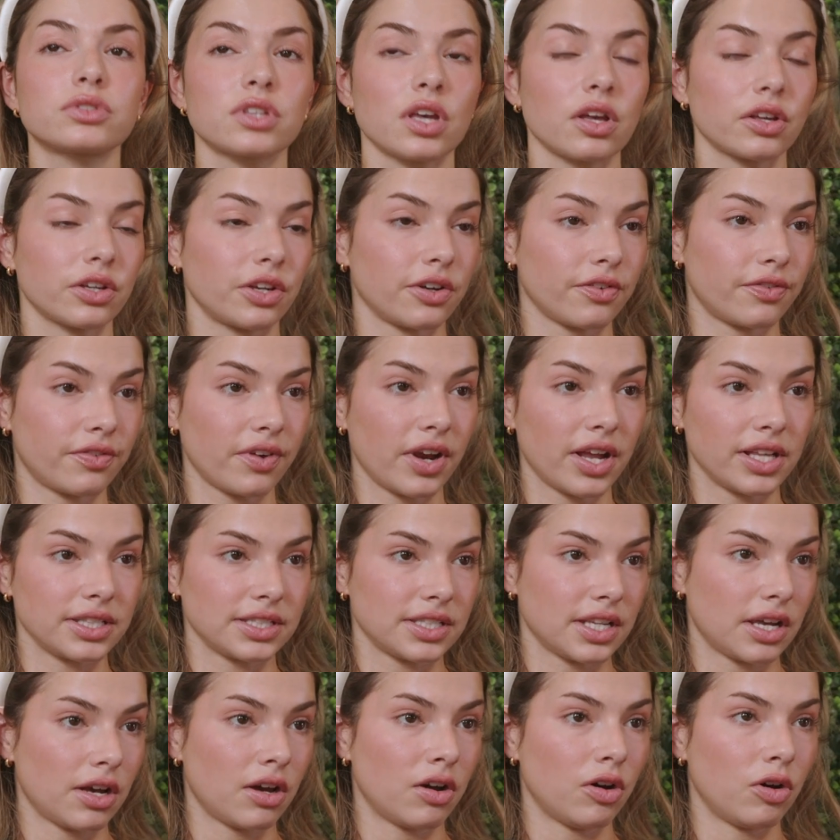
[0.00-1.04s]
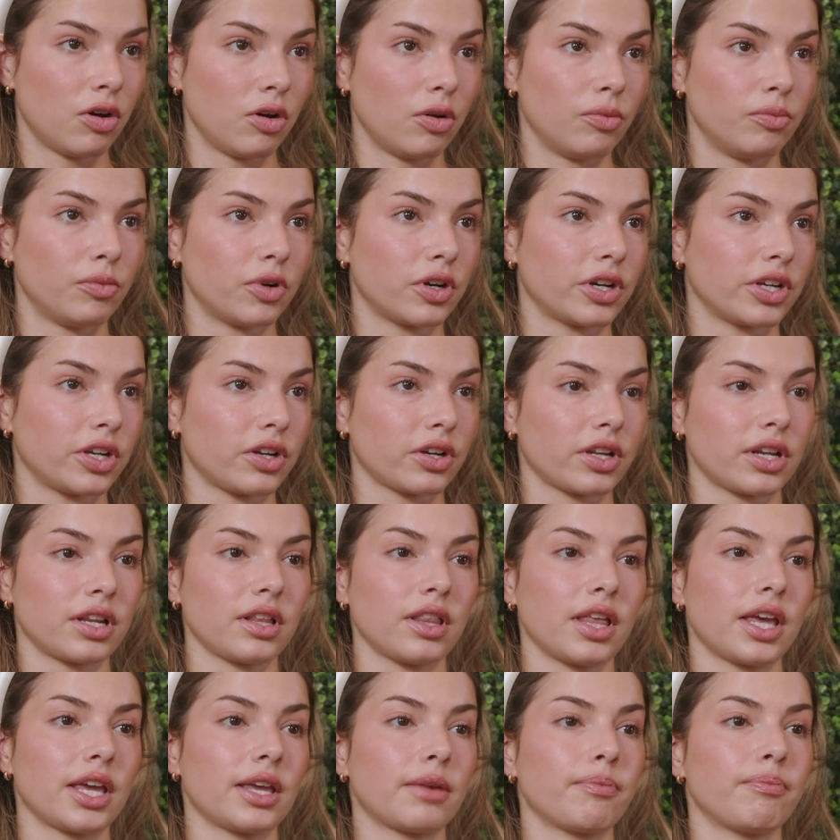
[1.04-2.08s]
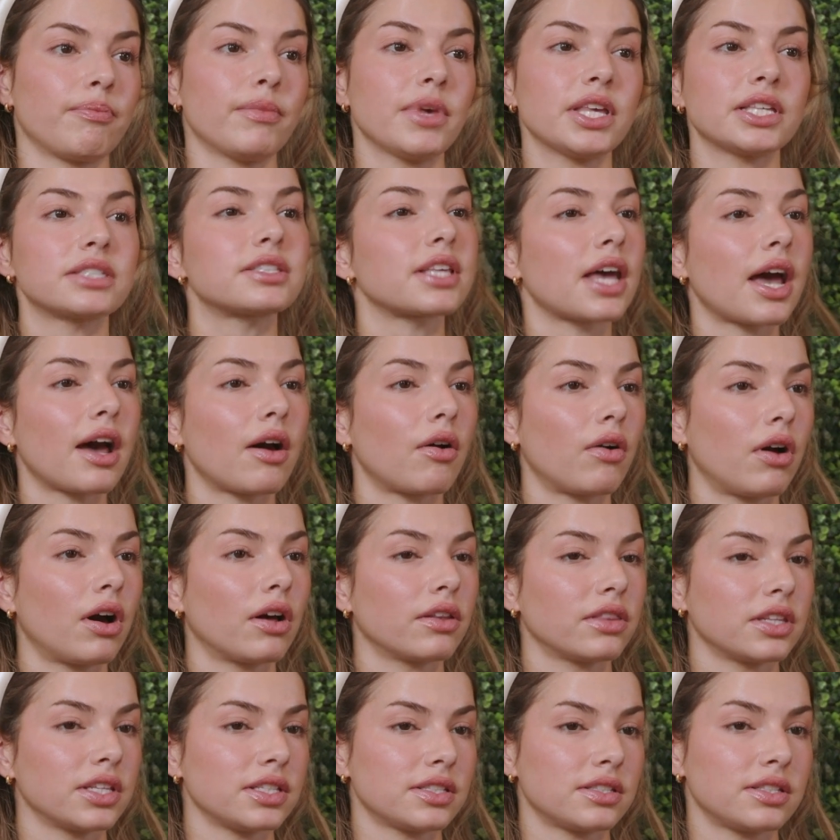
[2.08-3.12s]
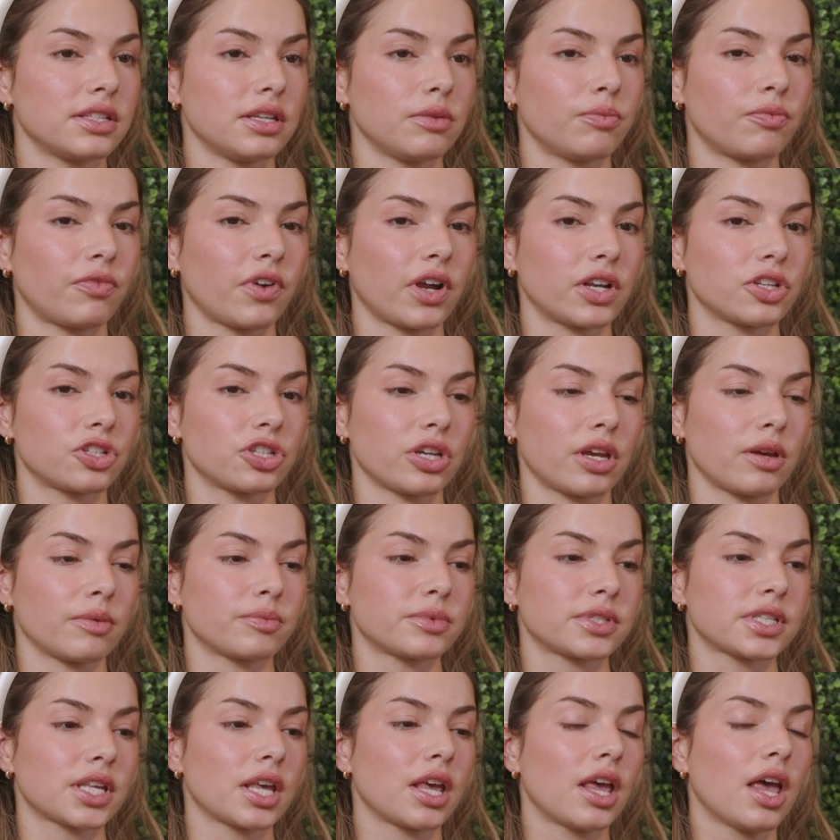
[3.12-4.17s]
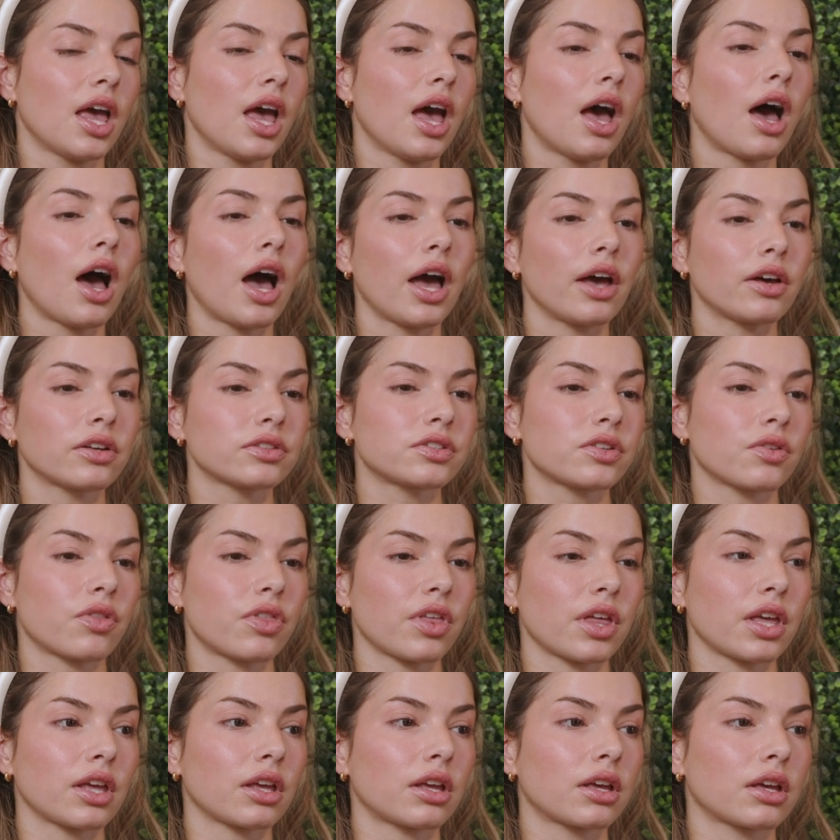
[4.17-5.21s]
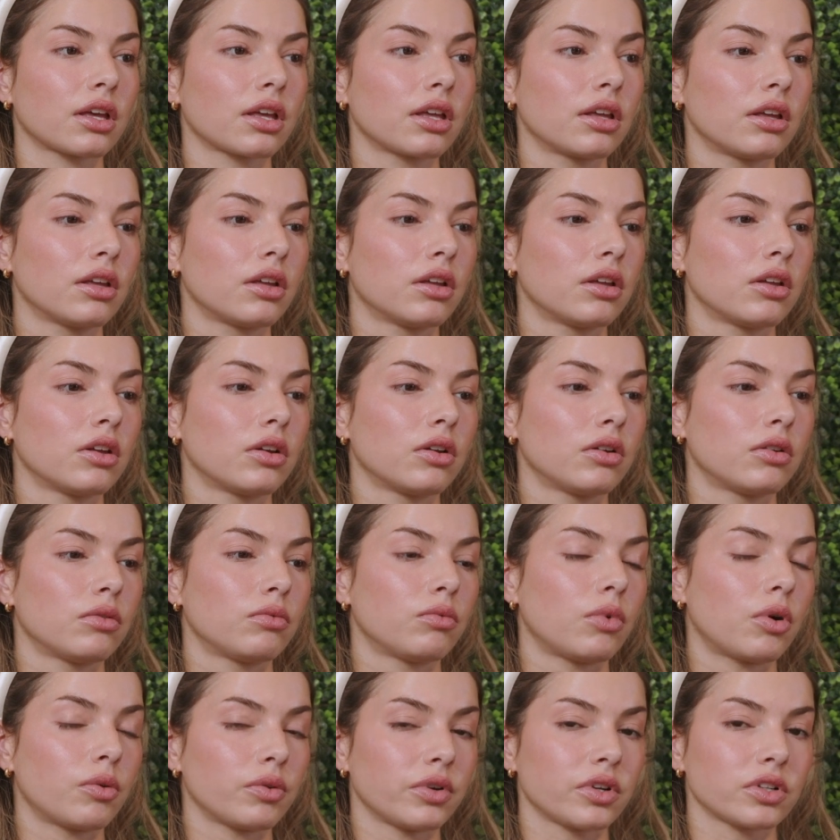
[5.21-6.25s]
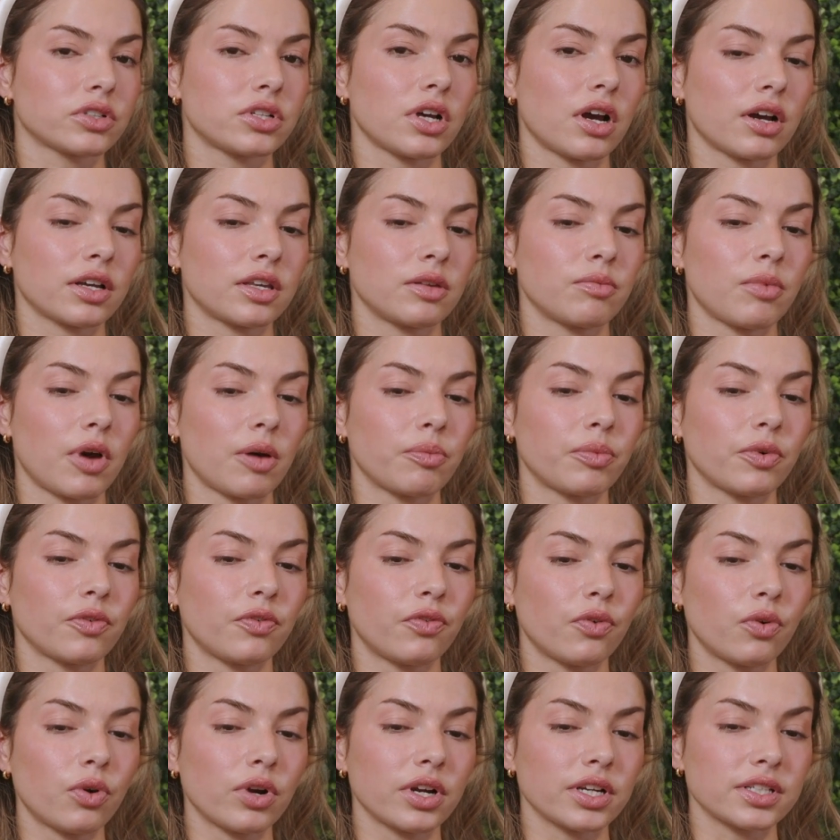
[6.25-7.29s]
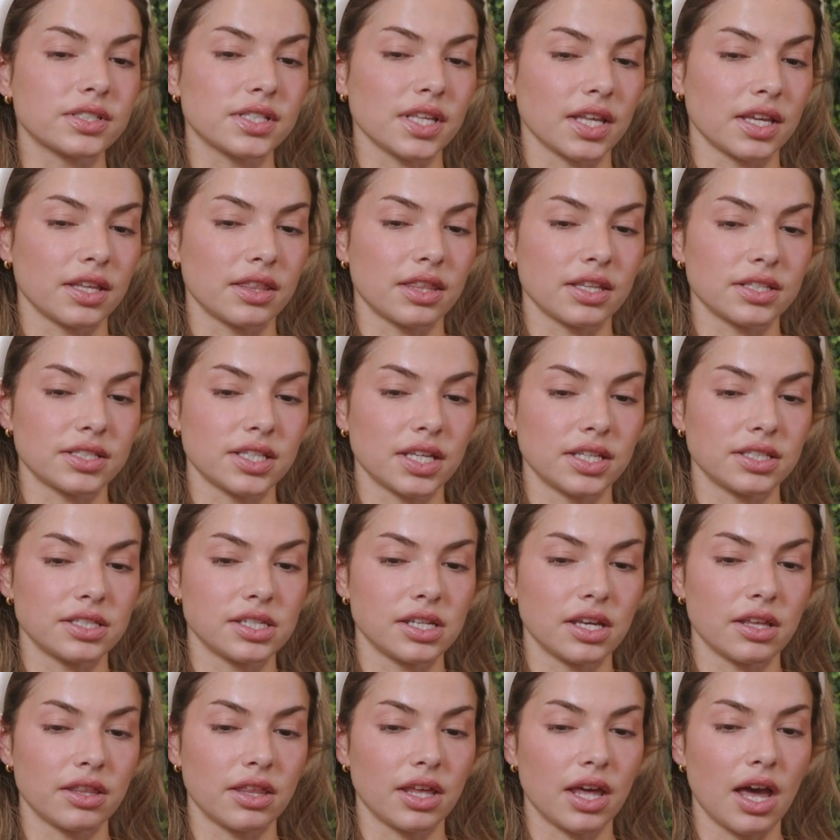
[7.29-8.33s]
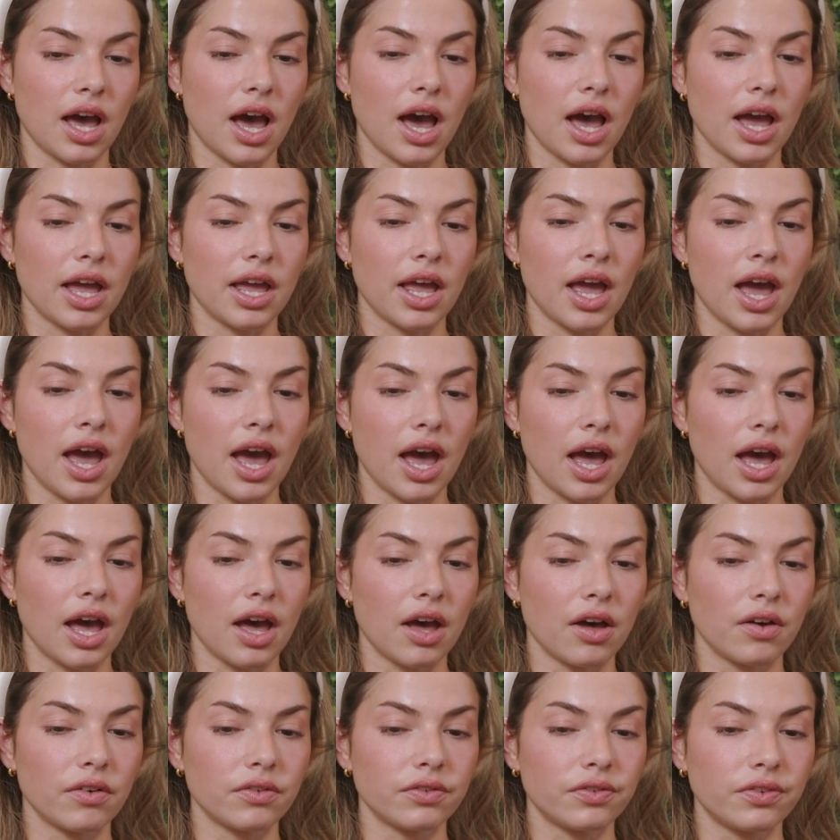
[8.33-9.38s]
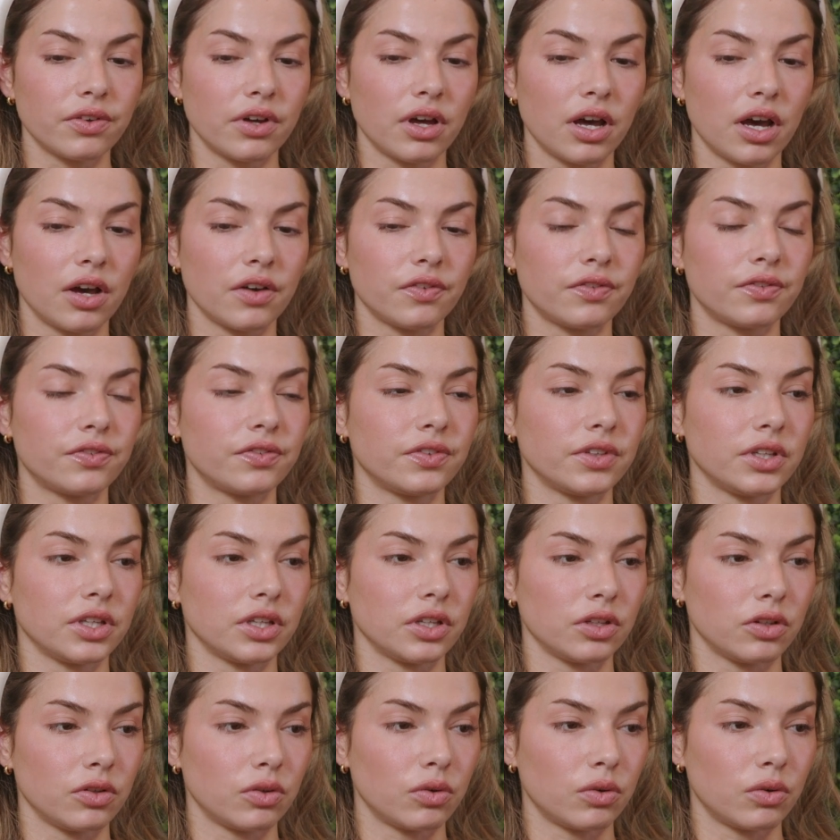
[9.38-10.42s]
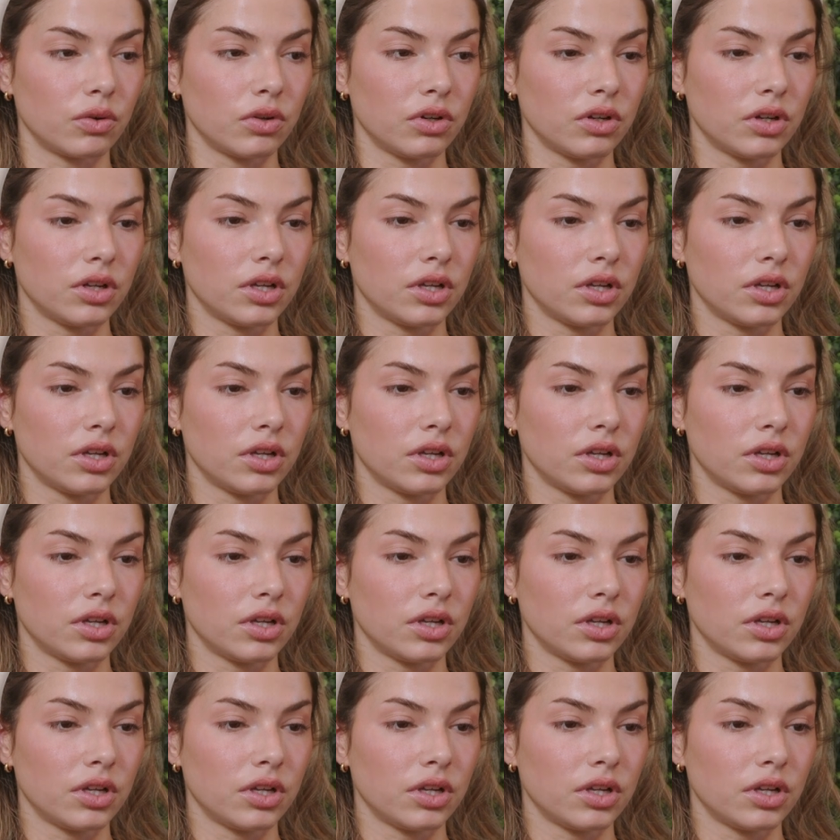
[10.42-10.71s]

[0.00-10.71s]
all your friends at home or you're going to like miss out on these deep friendships. I also think what we were talking about before is like this idea that I have a few